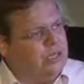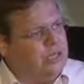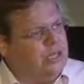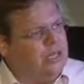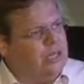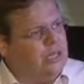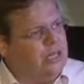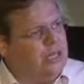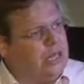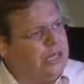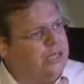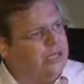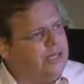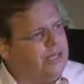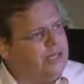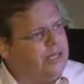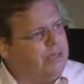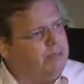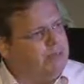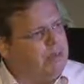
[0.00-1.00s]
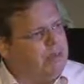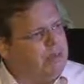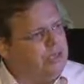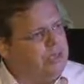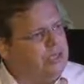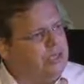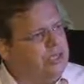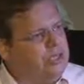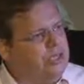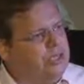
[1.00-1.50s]
uh, like the
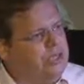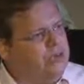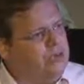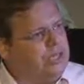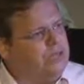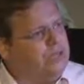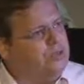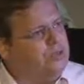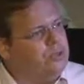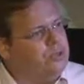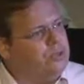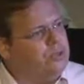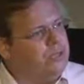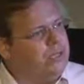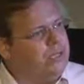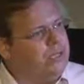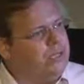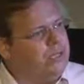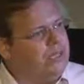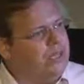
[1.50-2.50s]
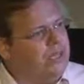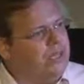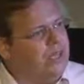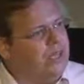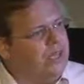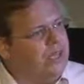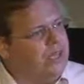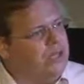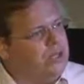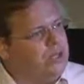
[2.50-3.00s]
publishers in the US used to be,
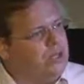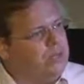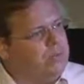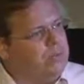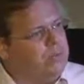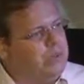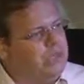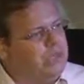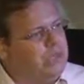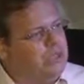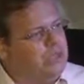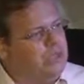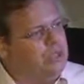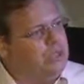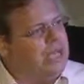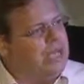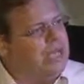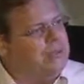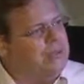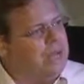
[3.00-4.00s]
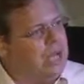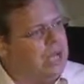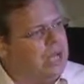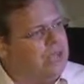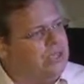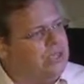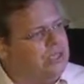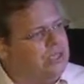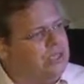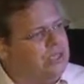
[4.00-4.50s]
and Europe, that it would
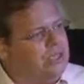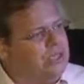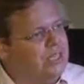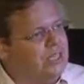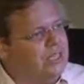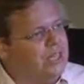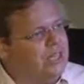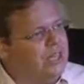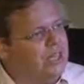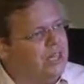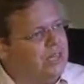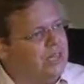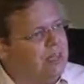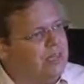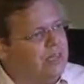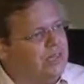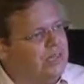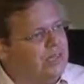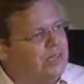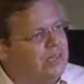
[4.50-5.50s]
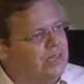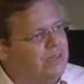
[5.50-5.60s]
cannibalize uh, print.